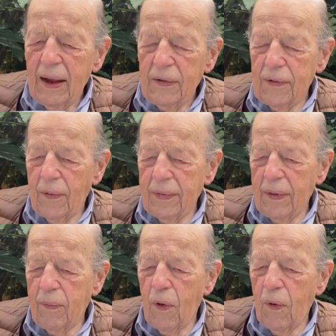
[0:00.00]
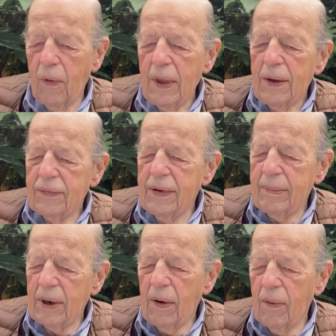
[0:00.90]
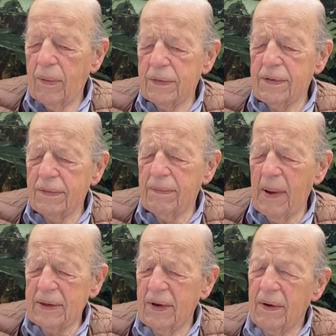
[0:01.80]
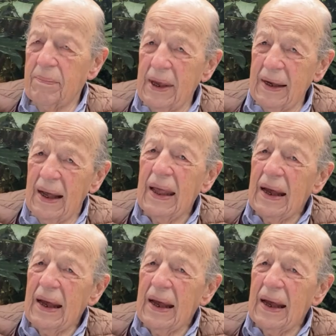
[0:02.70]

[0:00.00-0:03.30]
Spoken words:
During the war, Simenon was suspected of being